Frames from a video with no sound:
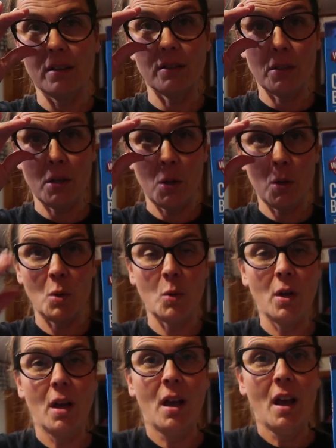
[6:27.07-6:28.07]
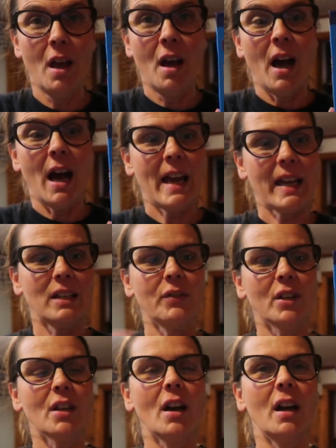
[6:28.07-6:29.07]
So I
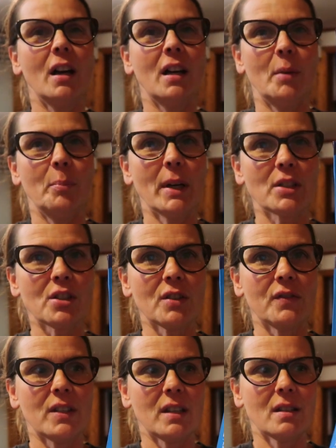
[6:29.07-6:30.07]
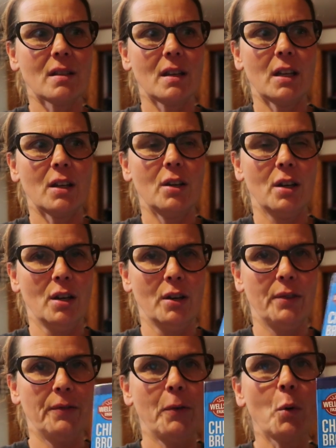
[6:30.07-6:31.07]
even got a bunch of these like
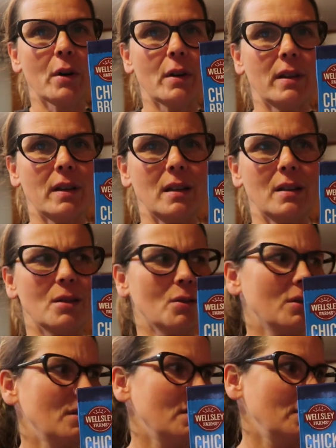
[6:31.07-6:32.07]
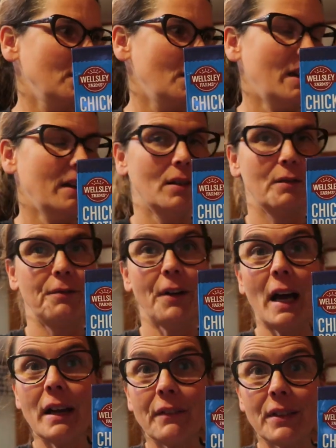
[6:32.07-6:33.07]
four of these or I don't know,
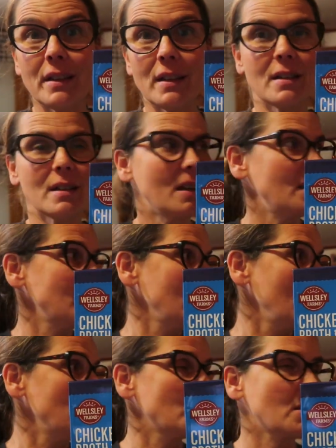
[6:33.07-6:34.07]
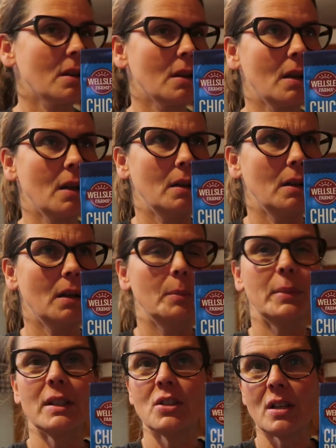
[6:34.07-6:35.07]
five of these at Sam's, uh,
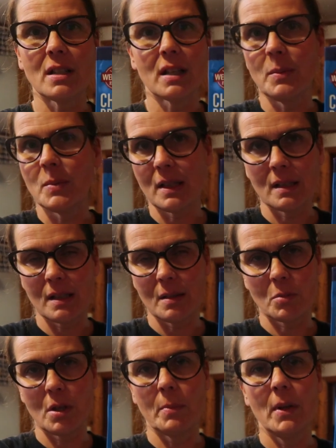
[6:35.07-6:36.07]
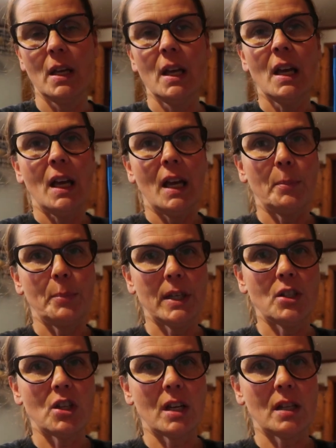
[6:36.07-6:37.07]
uh, BJ's, I keep saying Sam's Club, at
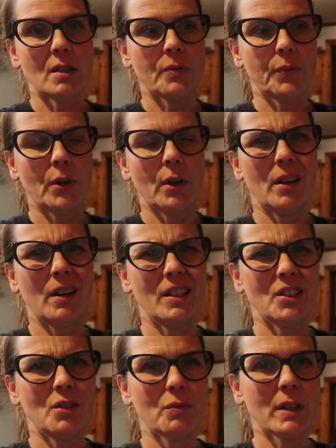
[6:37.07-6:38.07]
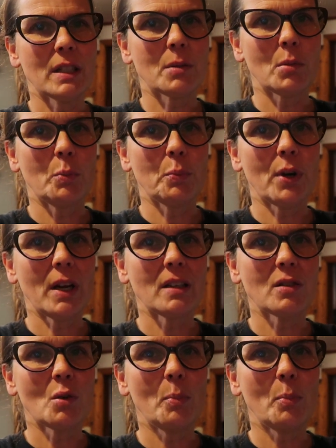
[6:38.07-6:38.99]
BJ's for a reasonable price.